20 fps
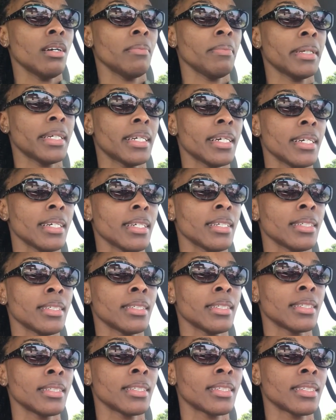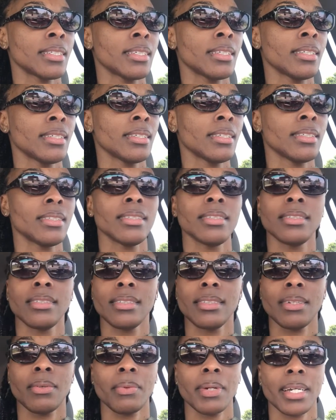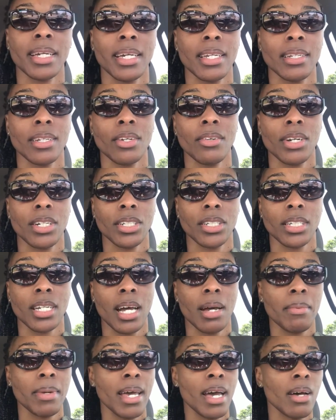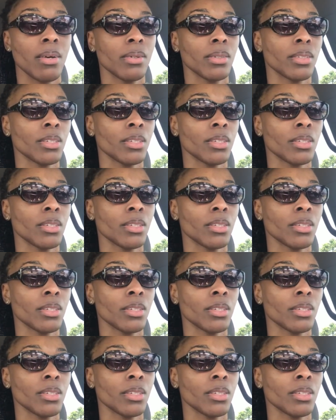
because we're getting in crunch time now.